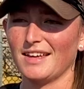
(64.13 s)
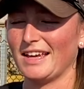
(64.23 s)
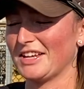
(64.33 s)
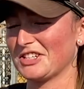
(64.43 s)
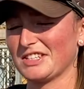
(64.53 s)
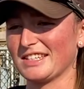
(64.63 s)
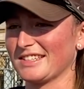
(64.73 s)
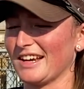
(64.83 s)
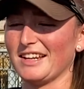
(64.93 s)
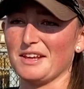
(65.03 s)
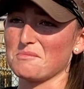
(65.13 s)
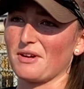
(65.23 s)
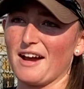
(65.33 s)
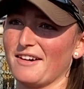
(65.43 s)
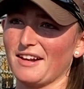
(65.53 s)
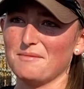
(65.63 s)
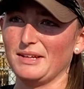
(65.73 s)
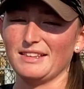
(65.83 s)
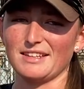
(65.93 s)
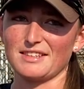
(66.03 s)
It's just exciting and proud. I
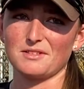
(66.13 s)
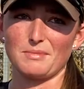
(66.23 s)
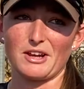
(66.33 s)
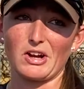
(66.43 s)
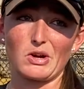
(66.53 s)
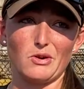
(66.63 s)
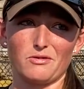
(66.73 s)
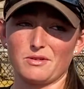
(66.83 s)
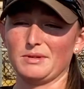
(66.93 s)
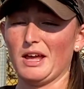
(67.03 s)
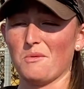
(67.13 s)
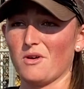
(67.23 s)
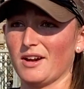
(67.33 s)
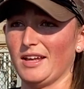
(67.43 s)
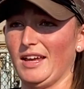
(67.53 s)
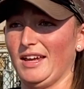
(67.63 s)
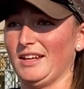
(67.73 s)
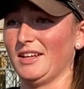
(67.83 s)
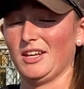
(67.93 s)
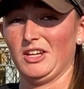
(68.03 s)
mean, this has been our goal from day one and,
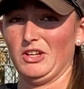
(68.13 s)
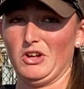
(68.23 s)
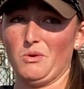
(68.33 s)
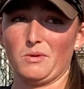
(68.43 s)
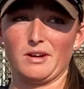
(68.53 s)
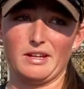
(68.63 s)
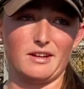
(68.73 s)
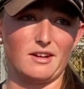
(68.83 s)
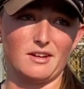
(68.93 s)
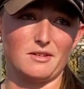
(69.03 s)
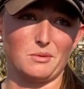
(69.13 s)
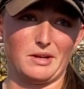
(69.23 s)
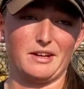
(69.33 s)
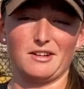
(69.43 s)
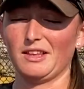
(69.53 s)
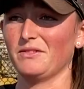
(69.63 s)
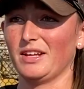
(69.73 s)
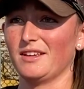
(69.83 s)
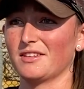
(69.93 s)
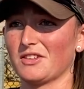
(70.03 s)
you know, we're here, we're here living
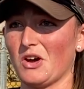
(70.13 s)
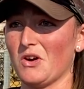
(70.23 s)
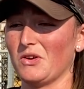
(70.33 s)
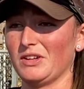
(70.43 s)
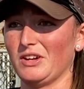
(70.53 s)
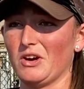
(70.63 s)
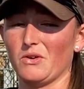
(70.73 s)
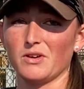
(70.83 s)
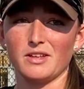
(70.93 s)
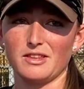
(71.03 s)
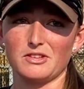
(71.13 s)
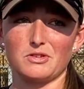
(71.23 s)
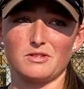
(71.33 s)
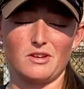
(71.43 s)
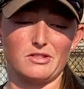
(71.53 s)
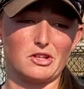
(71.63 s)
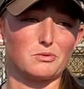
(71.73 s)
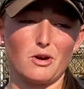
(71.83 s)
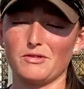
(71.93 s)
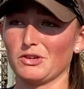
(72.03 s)
it. So, you know, the, the
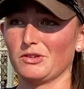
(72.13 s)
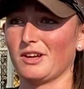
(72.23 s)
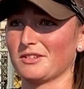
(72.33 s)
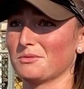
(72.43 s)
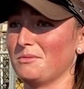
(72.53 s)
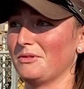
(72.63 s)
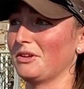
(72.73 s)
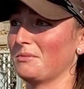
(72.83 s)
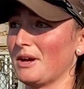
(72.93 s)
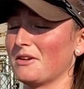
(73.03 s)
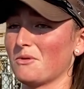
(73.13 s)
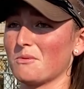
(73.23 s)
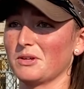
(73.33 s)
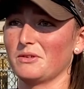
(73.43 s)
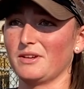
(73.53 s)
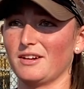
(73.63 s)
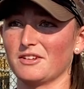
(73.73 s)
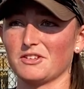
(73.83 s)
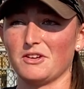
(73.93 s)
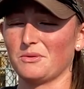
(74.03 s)
12 year old us would be really proud of what we're doing here.
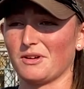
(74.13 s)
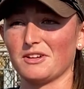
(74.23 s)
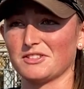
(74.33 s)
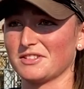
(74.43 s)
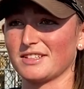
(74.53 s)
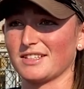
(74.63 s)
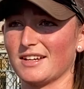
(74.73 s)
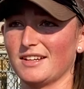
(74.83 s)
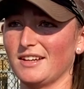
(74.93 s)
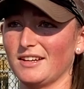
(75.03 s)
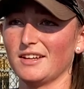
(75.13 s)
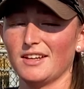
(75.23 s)
So we're all just excited and